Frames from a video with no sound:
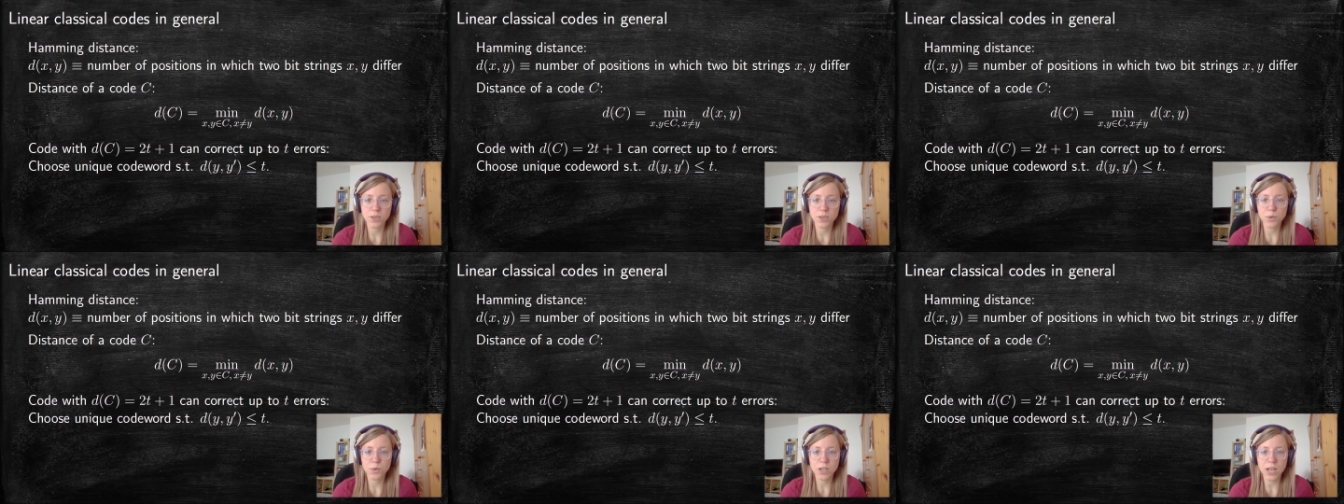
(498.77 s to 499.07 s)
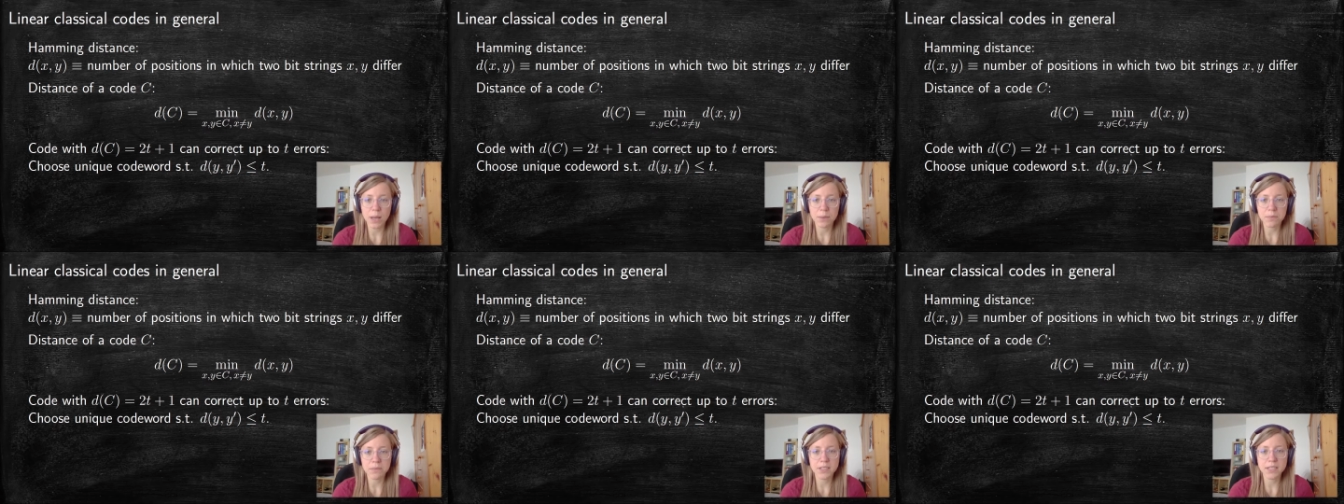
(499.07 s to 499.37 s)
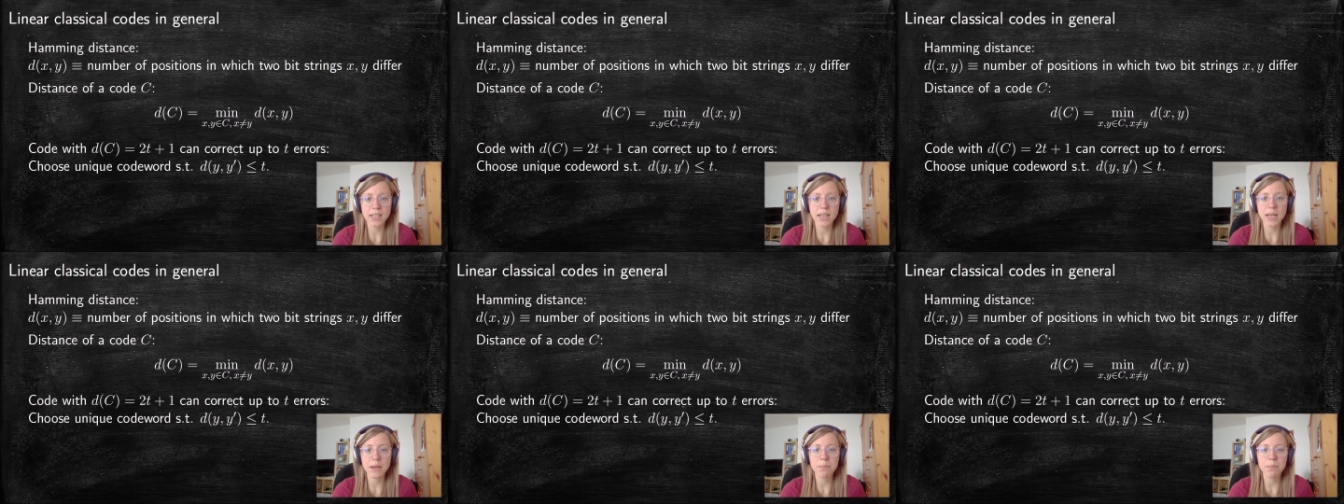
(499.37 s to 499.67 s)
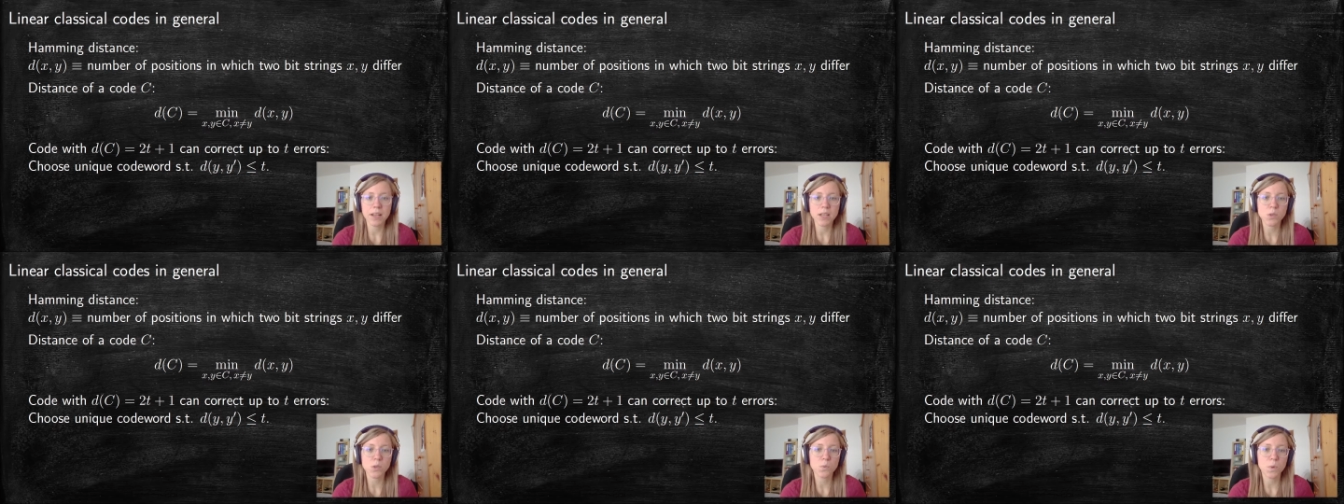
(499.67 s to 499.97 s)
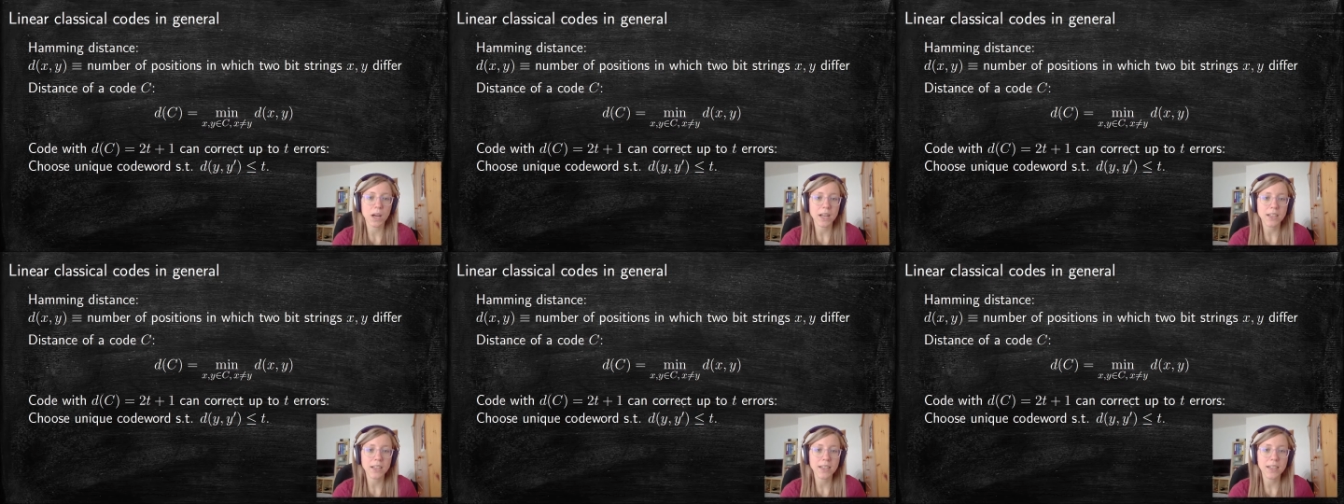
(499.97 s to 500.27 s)
2 times t plus
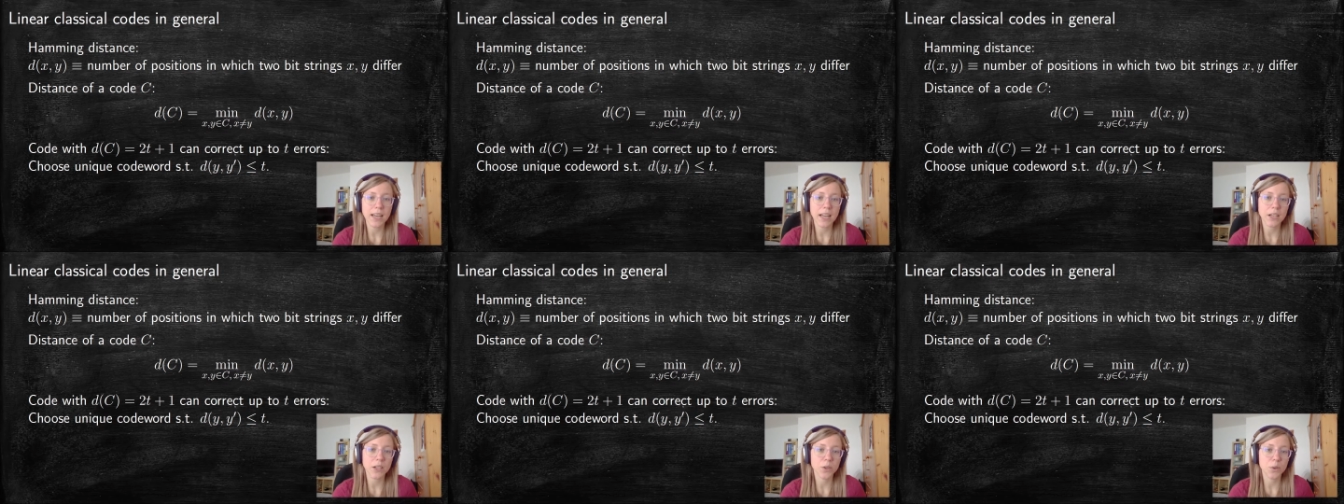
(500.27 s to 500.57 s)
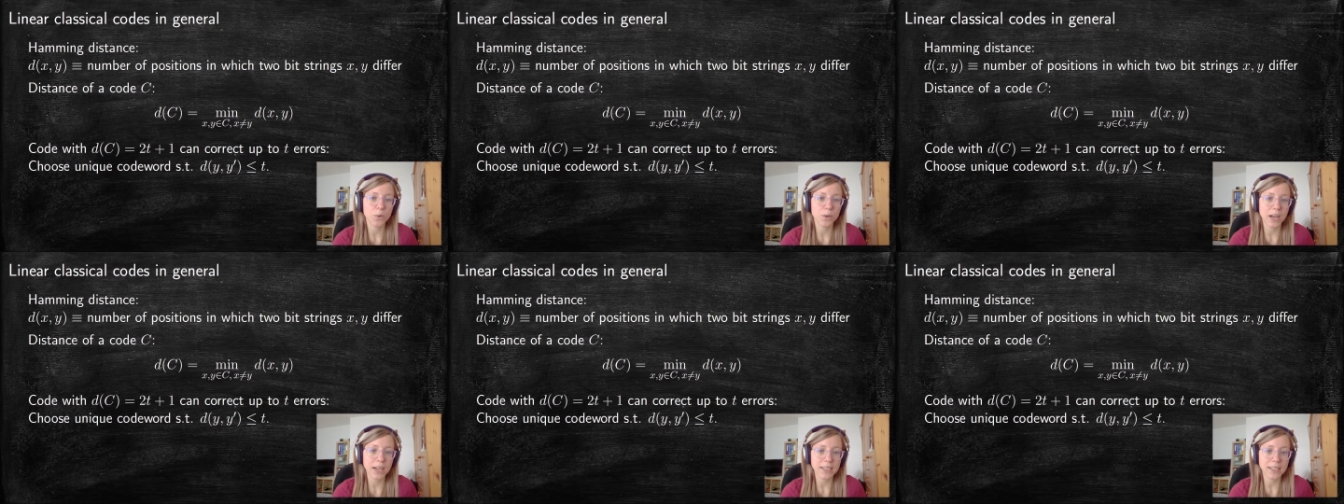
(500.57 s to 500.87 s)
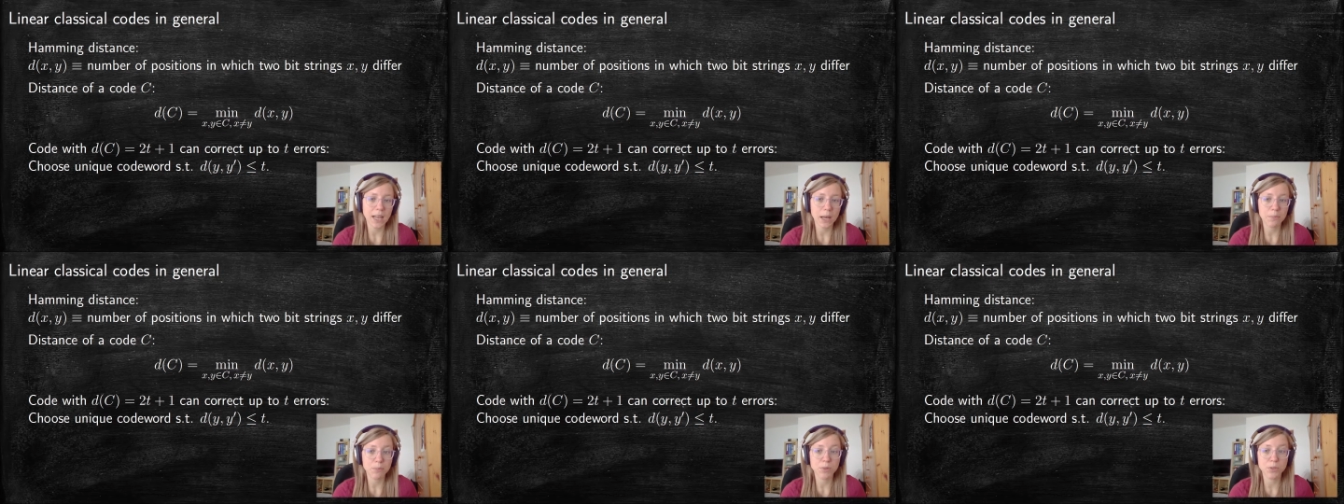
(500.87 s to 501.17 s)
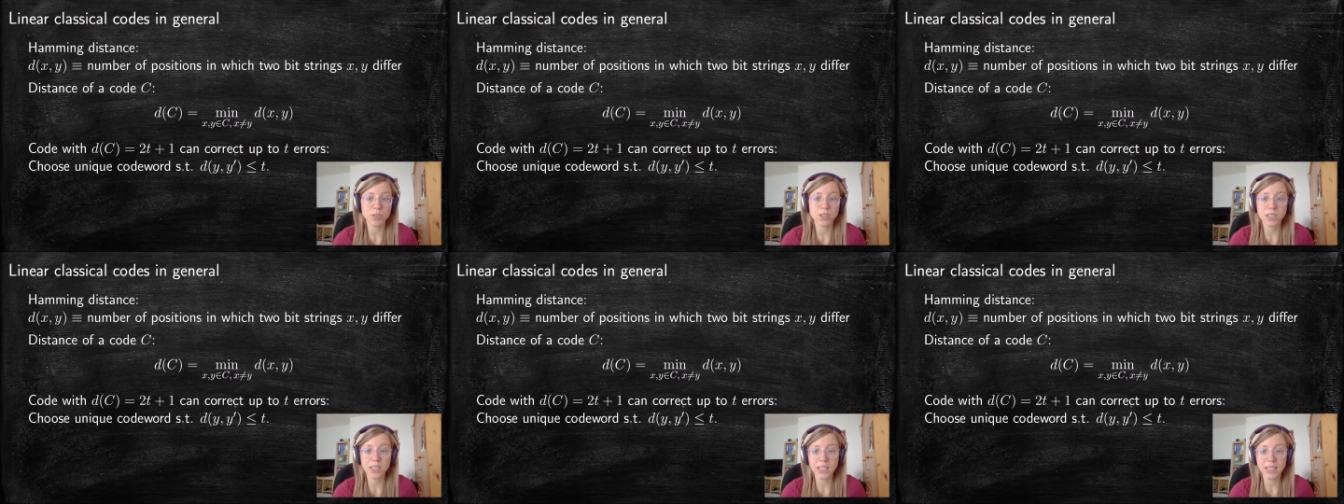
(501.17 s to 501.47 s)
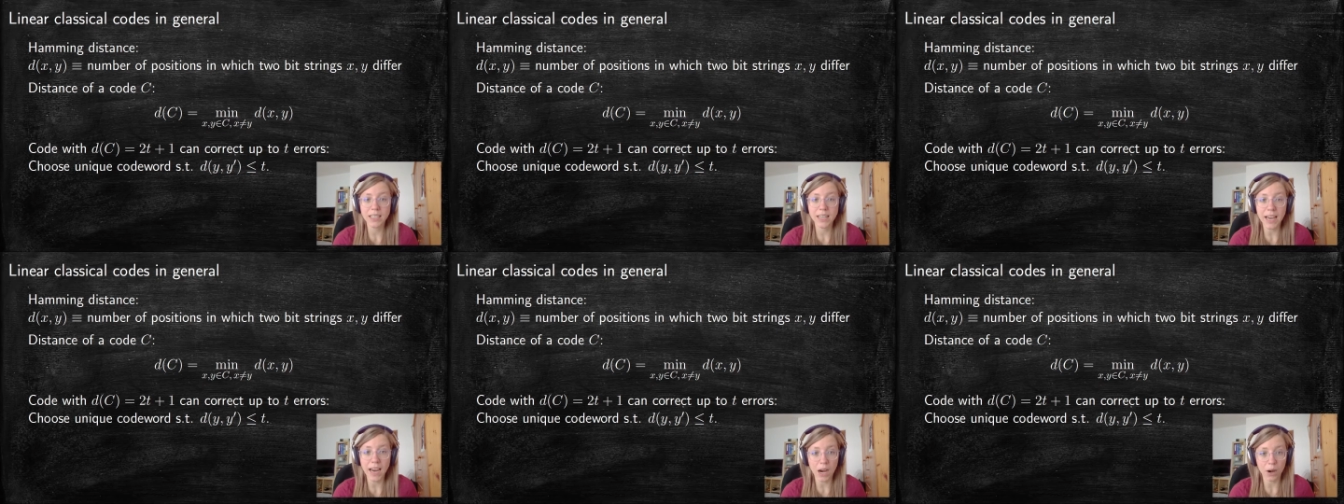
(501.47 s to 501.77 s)
1 can correct up to
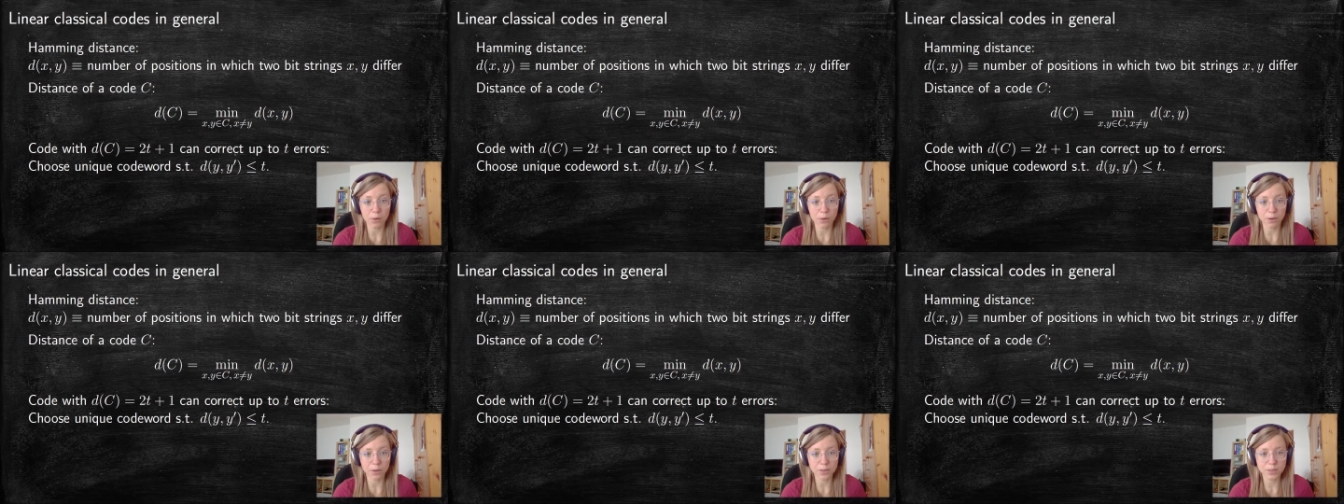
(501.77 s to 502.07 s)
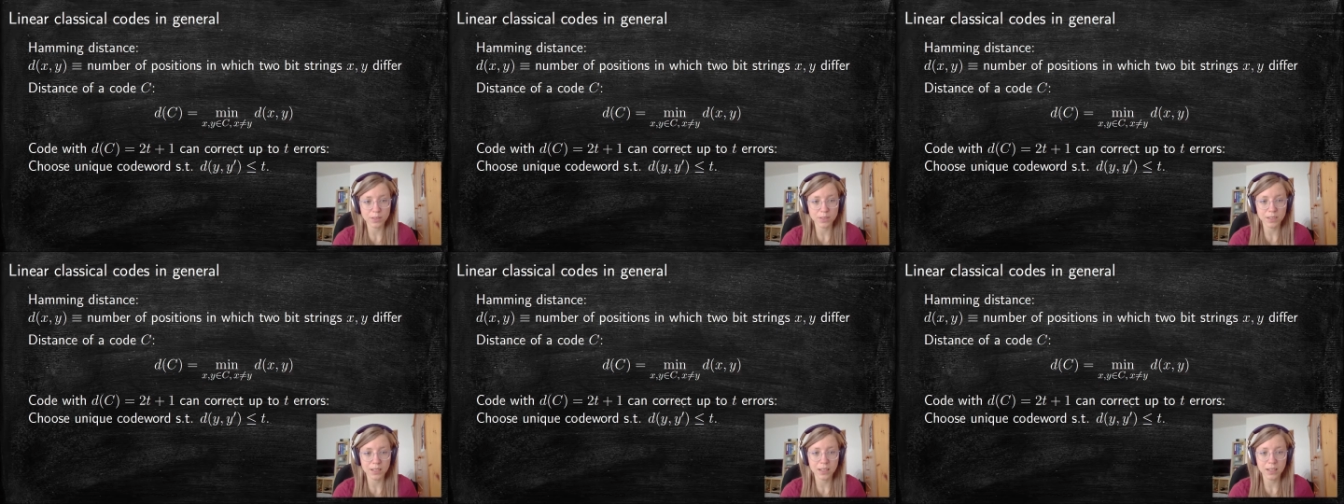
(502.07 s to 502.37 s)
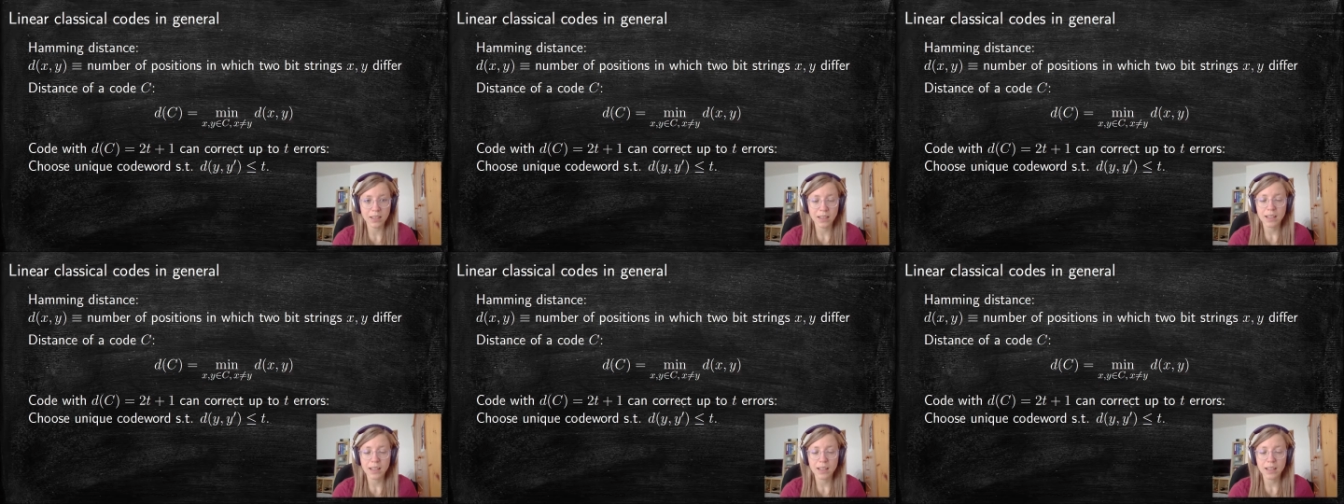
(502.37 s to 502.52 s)
t errors.